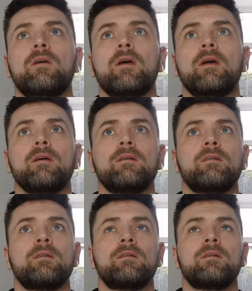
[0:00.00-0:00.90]
Okay.
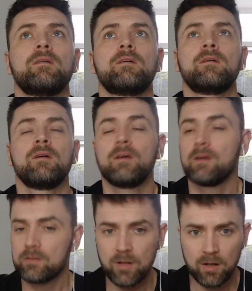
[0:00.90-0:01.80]

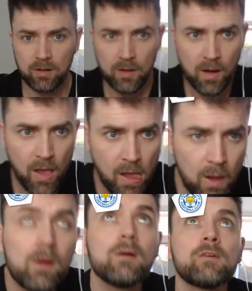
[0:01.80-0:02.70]
It's not
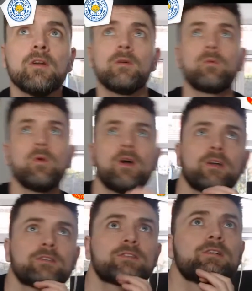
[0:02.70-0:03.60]
the
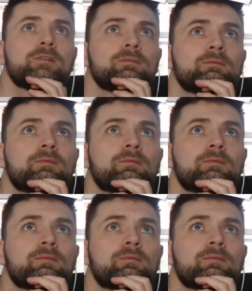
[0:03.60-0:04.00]
worst.